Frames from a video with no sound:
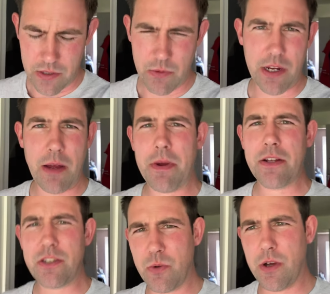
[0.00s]
don't want to come back
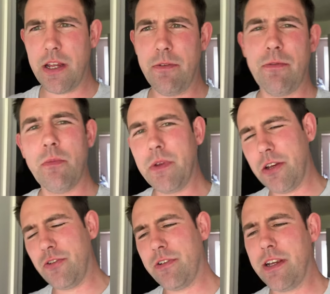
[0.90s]
too early from the
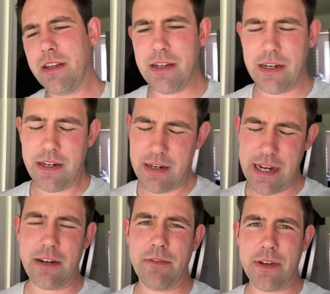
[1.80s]
injury and then
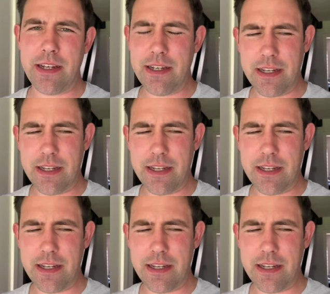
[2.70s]
aggravate it